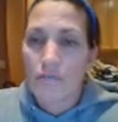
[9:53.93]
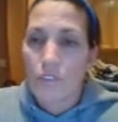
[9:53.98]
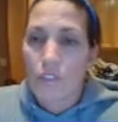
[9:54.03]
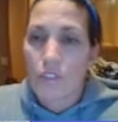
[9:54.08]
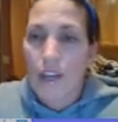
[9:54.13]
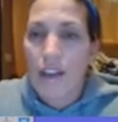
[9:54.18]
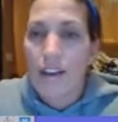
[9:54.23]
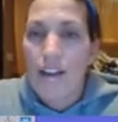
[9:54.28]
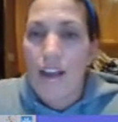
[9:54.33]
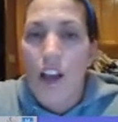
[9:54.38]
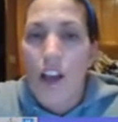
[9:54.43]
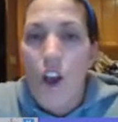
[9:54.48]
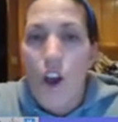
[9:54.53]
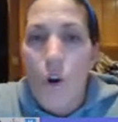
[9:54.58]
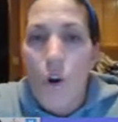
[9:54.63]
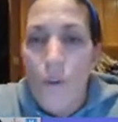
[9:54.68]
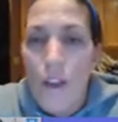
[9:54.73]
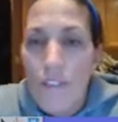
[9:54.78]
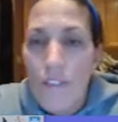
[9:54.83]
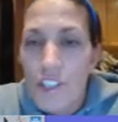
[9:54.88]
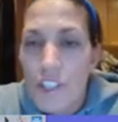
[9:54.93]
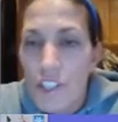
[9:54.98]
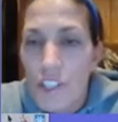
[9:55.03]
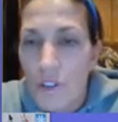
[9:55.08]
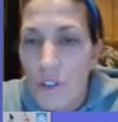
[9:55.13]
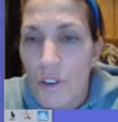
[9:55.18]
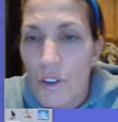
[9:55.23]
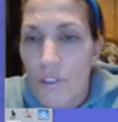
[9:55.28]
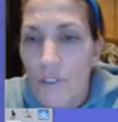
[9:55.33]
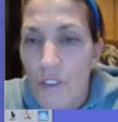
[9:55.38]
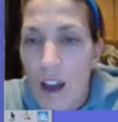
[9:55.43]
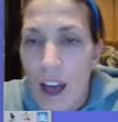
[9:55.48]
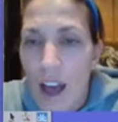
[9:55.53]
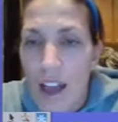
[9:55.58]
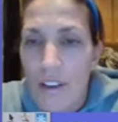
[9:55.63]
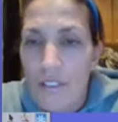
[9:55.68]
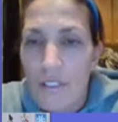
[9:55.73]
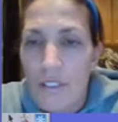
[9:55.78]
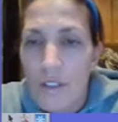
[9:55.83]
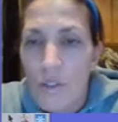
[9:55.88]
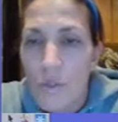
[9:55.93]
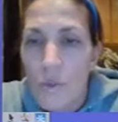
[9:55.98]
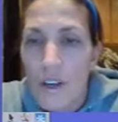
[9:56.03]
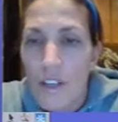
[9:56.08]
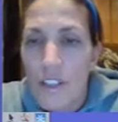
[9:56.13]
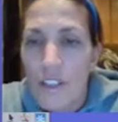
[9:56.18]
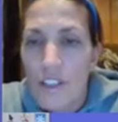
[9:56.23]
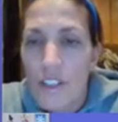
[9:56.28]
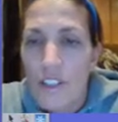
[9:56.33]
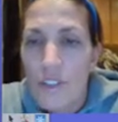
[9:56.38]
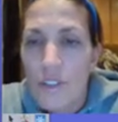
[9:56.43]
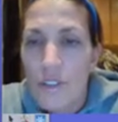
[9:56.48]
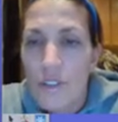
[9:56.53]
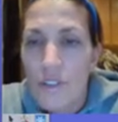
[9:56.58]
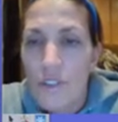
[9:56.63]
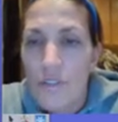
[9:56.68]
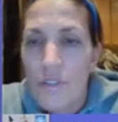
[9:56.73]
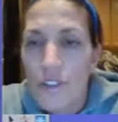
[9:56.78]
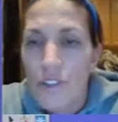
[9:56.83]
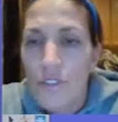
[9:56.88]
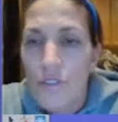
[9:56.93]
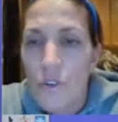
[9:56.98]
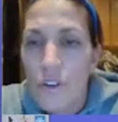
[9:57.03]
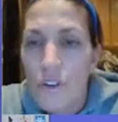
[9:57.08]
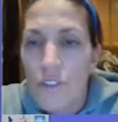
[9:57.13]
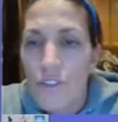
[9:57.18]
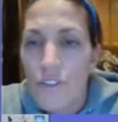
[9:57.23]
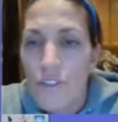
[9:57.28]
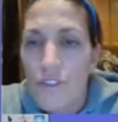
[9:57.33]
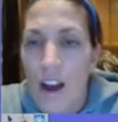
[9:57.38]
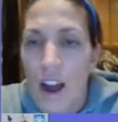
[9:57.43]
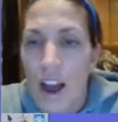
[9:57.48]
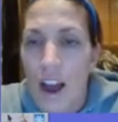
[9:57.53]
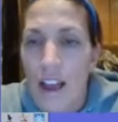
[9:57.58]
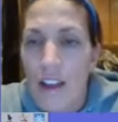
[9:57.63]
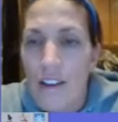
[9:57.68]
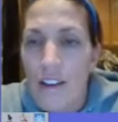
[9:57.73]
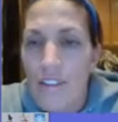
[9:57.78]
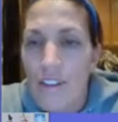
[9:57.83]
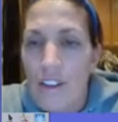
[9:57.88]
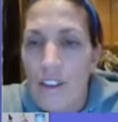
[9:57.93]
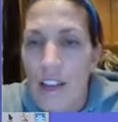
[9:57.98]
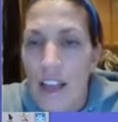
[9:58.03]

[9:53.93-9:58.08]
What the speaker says: Okay, we have a 0 at 5. 1, 2, 3, 4, 5.